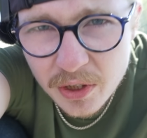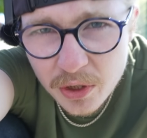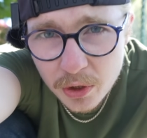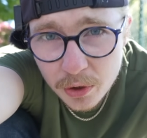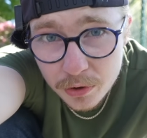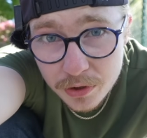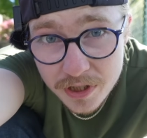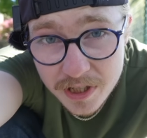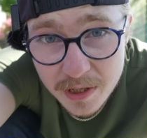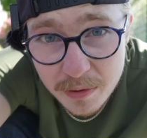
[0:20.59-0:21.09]

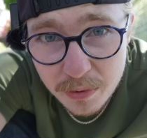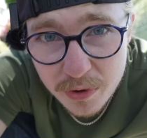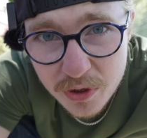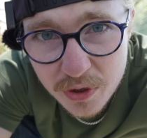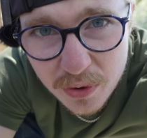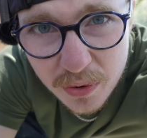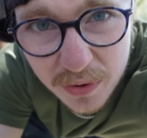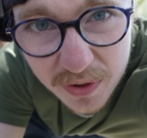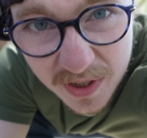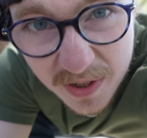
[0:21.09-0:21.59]
you'll see
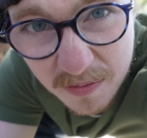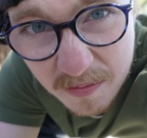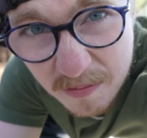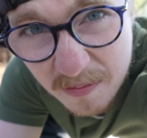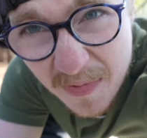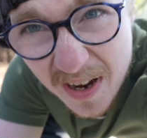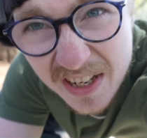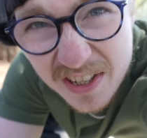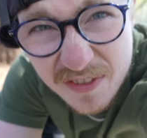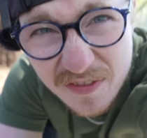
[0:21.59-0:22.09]
results
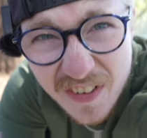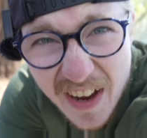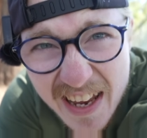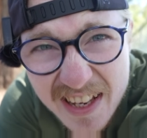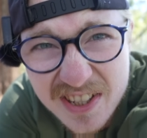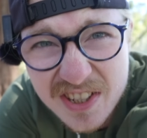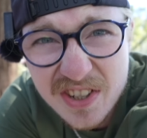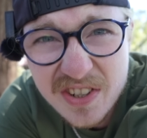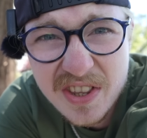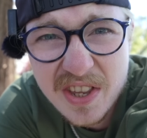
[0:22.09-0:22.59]
much
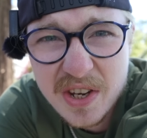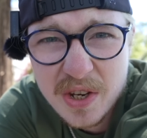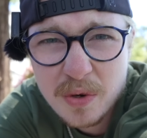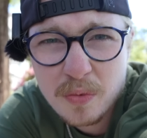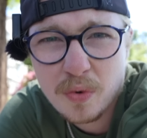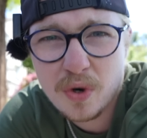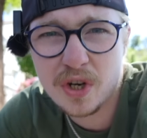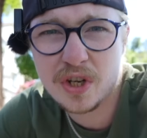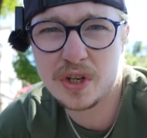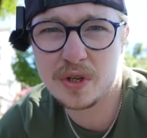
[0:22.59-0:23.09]
faster than you
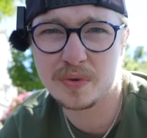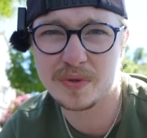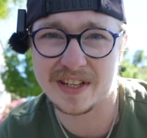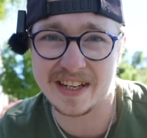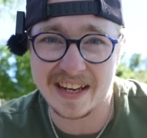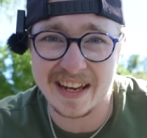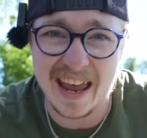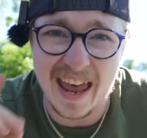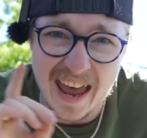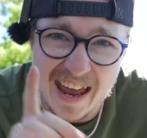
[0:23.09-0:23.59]
would using